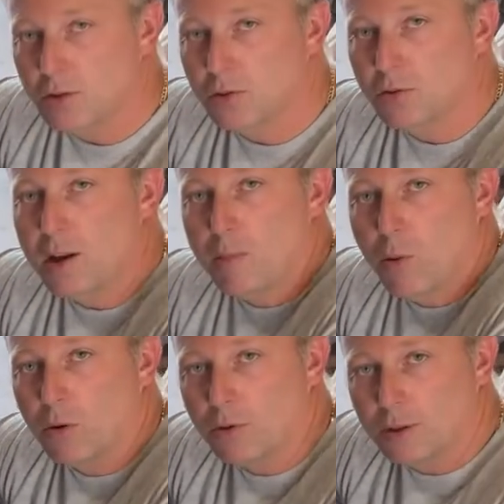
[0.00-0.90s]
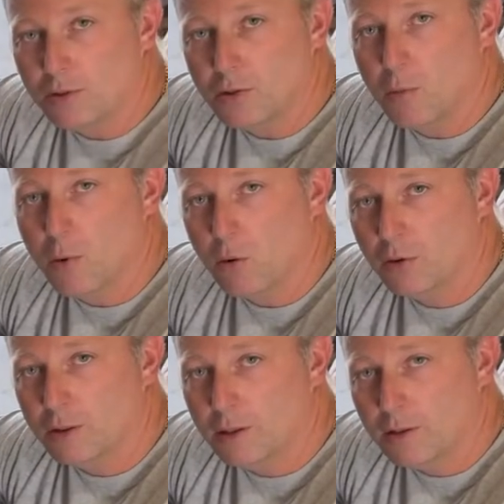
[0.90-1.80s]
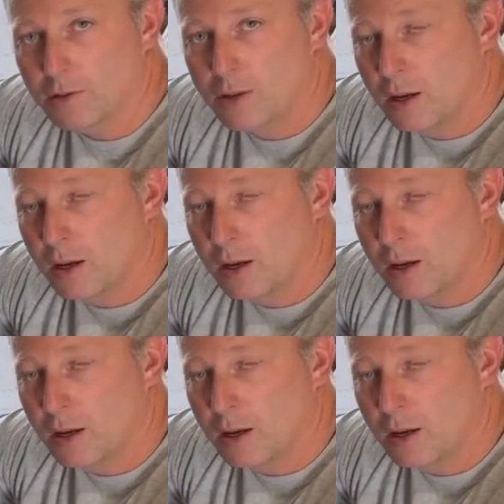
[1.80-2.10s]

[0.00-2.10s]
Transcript: straight Portland. So Portland is